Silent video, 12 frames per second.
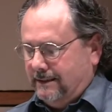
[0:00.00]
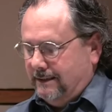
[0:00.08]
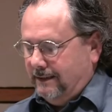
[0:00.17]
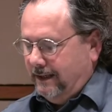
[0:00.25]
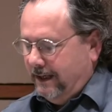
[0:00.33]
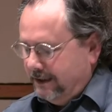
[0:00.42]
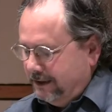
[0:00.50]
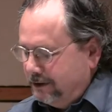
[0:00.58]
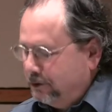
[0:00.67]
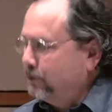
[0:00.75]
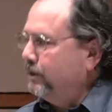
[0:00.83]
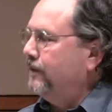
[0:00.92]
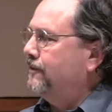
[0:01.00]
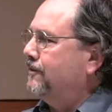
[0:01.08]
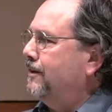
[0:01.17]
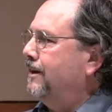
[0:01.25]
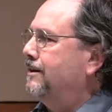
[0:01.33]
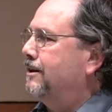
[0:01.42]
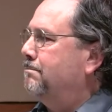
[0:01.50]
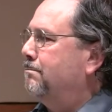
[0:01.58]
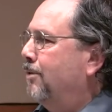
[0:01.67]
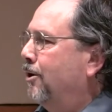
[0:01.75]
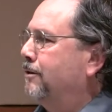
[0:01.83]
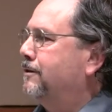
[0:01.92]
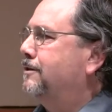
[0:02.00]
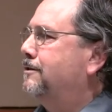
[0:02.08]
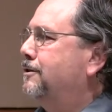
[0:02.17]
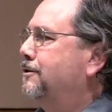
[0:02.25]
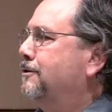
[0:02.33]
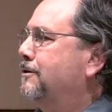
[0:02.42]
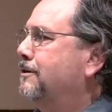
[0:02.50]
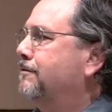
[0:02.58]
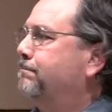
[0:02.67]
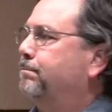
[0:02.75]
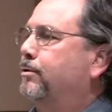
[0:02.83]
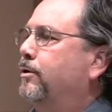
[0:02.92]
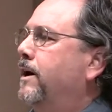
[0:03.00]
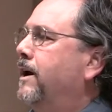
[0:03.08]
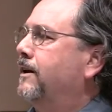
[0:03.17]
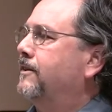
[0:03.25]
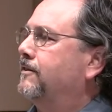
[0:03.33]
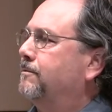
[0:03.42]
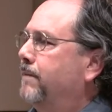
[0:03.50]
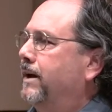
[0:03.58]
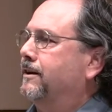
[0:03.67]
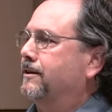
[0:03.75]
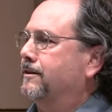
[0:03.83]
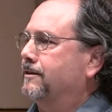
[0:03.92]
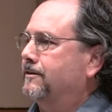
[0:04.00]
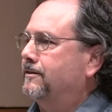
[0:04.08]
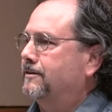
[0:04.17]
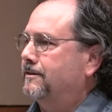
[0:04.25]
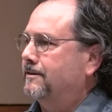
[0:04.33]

in increasing the multitude of praise makers.